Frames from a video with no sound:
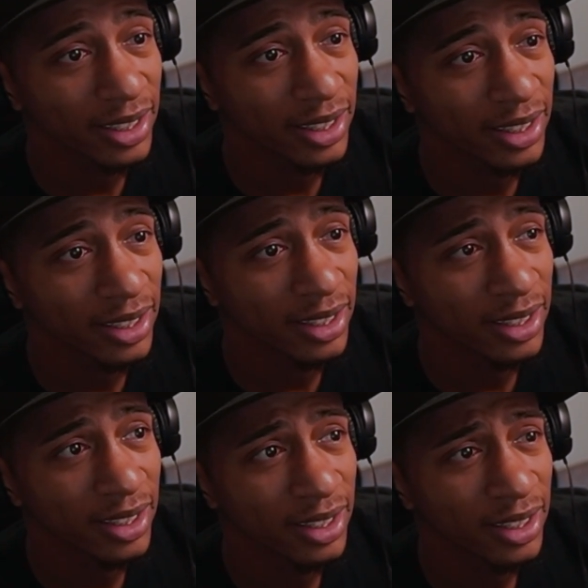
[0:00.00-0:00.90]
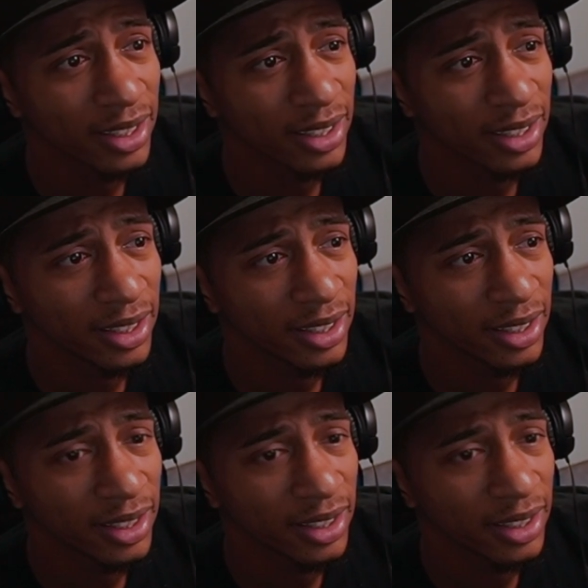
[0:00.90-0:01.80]

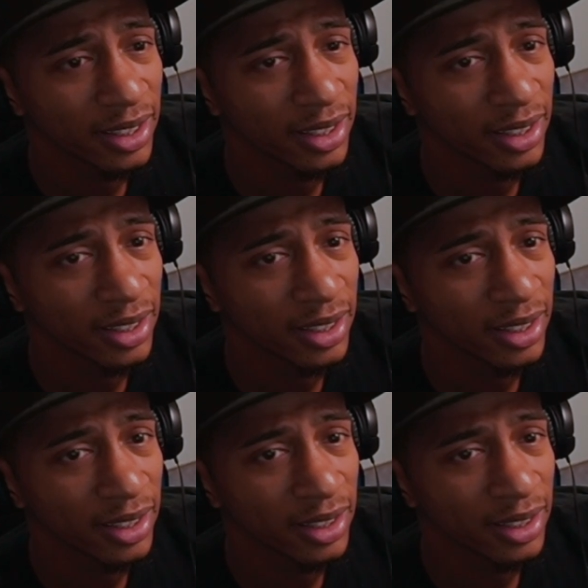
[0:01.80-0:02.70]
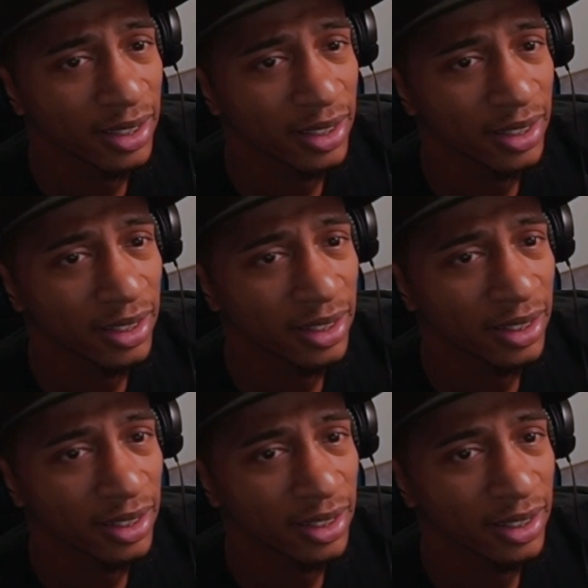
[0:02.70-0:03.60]

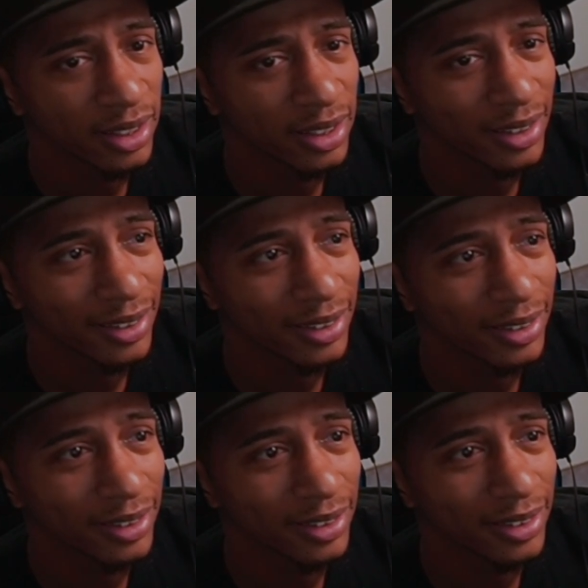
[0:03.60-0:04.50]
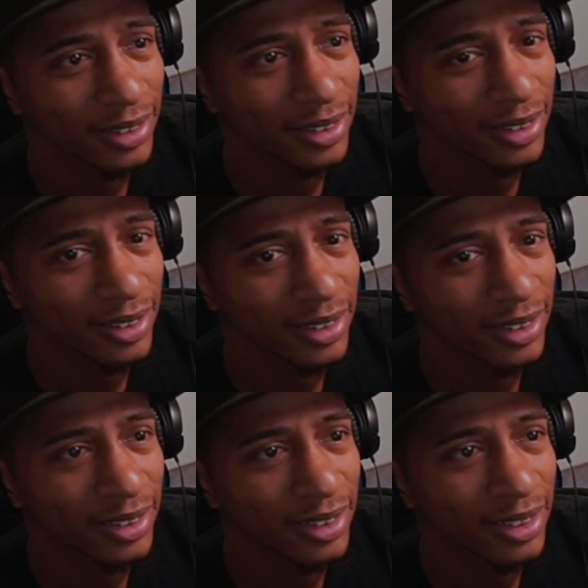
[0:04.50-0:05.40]

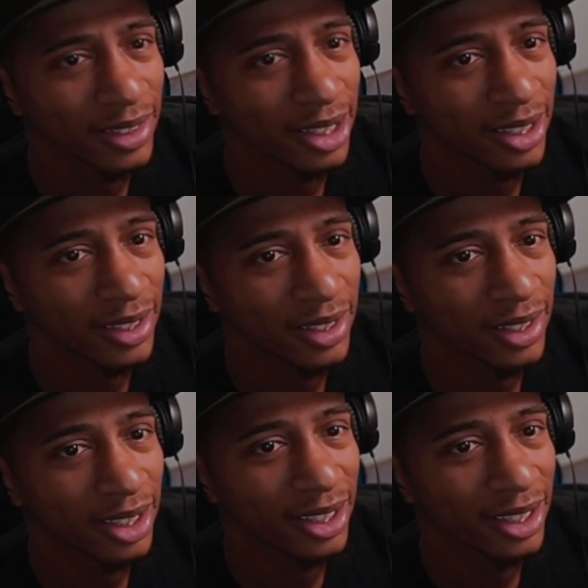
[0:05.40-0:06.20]
Nothing is said.